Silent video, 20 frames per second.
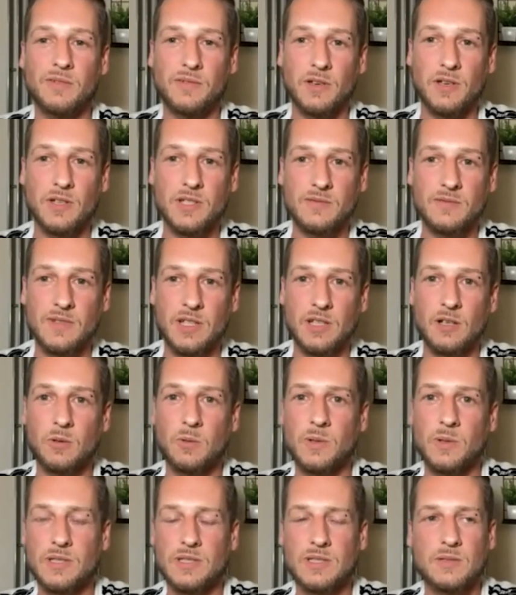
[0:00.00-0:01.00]
first video
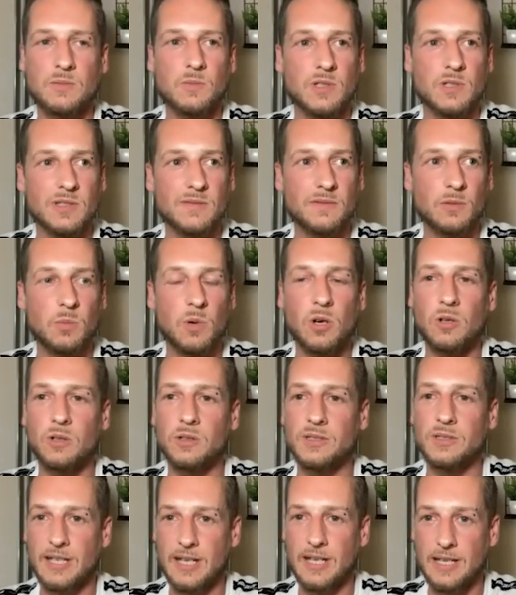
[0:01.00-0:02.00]
was was for World